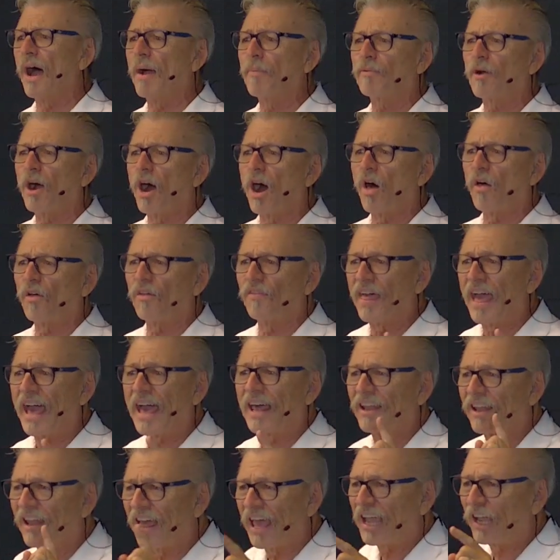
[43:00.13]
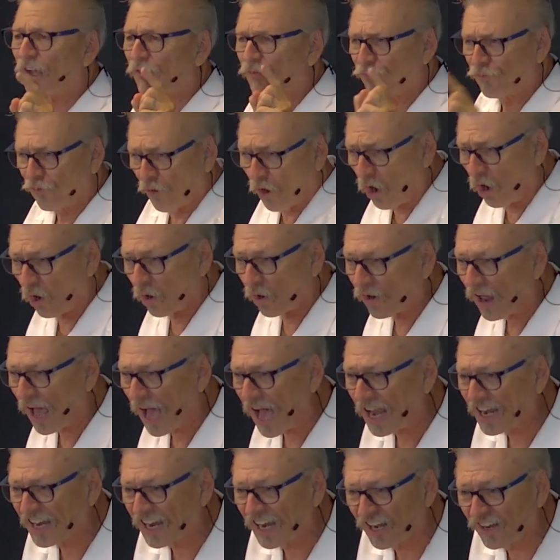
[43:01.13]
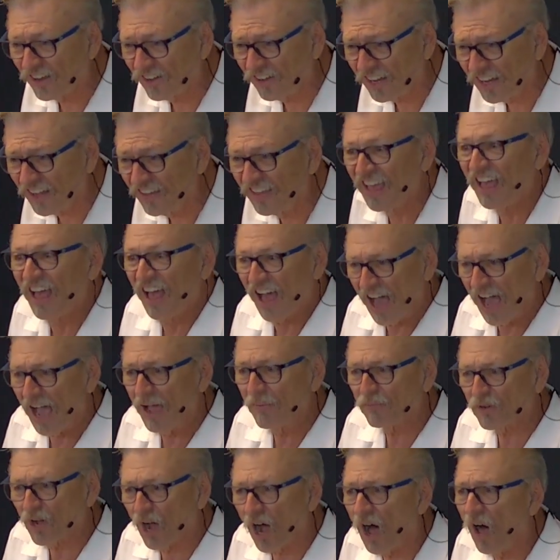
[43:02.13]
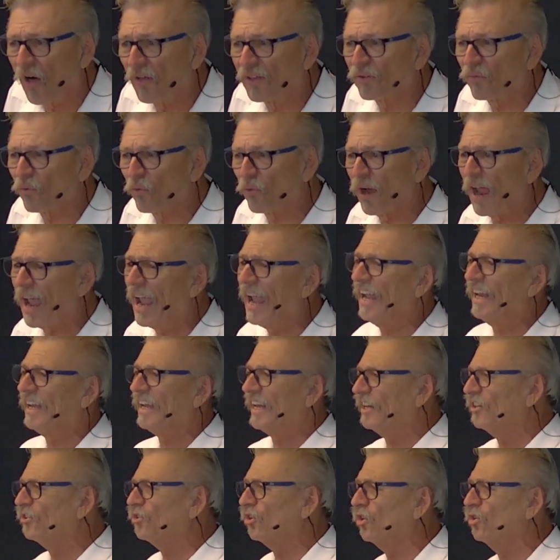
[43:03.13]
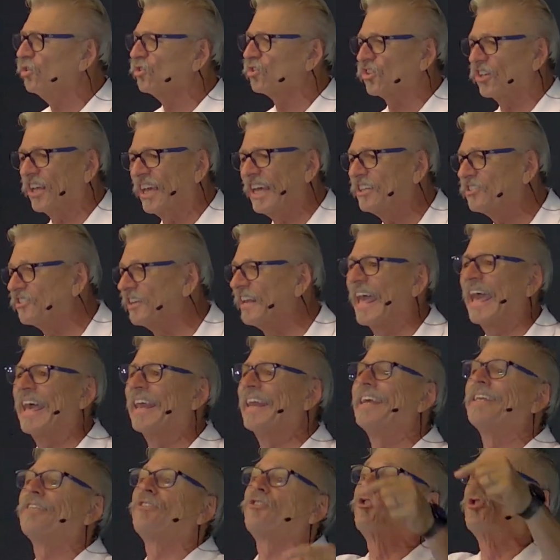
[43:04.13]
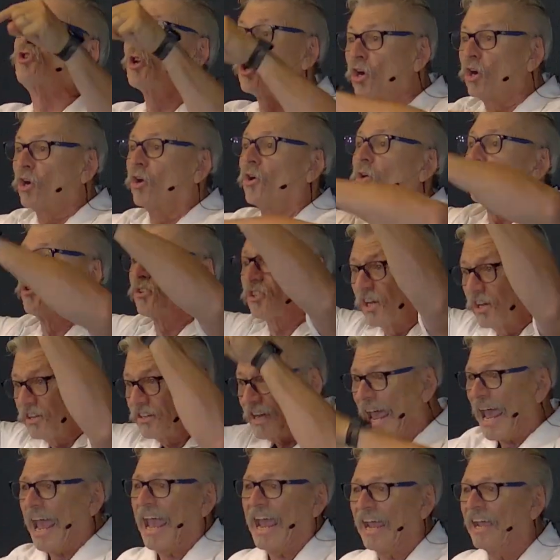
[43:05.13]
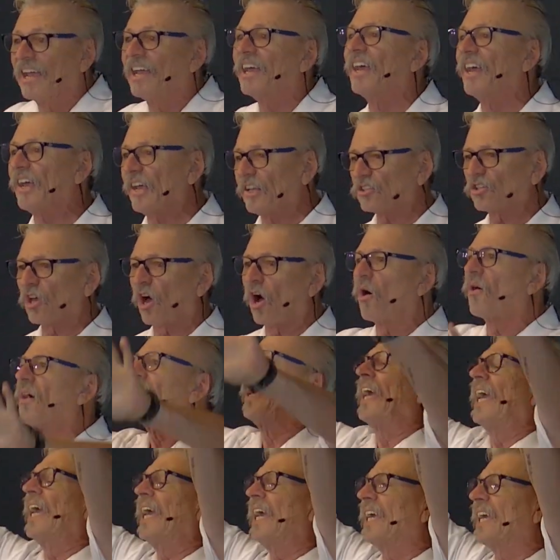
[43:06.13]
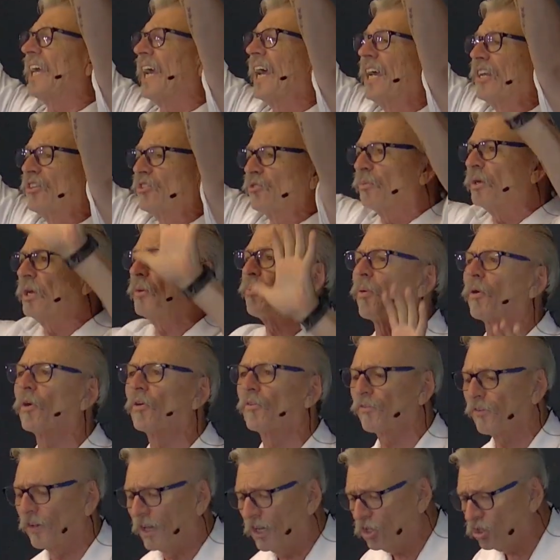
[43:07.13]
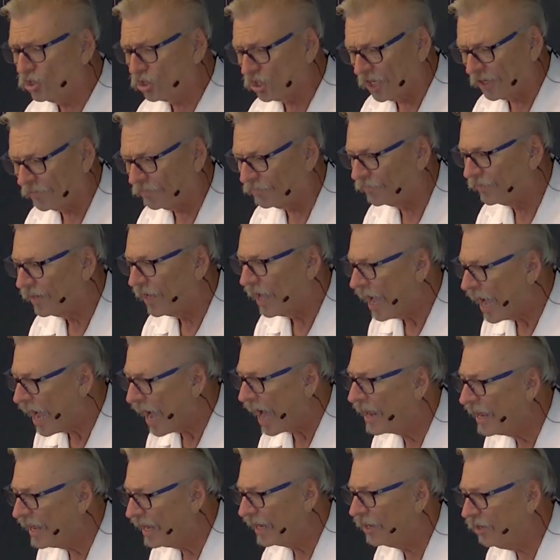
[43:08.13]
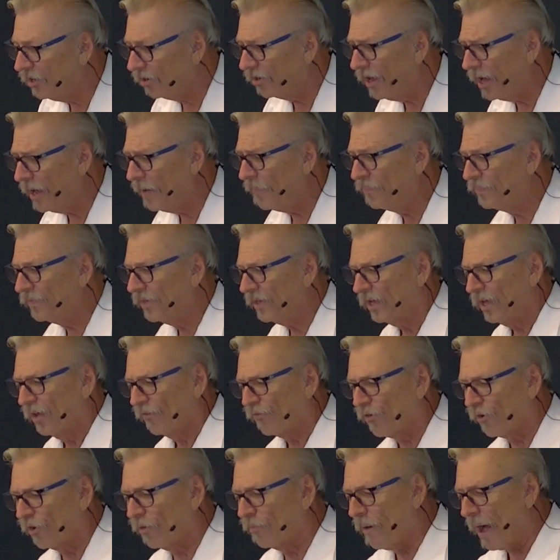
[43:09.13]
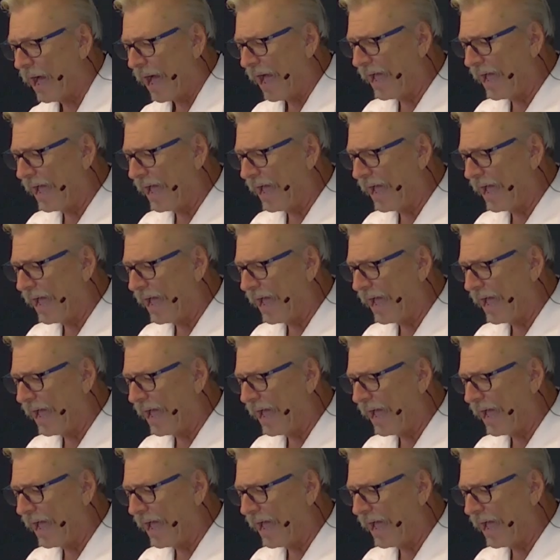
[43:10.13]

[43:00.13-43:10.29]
calling that lake full. Hallelujah. I'm calling rain in due season and it's due today. So He gives me provision. Hallelujah. For my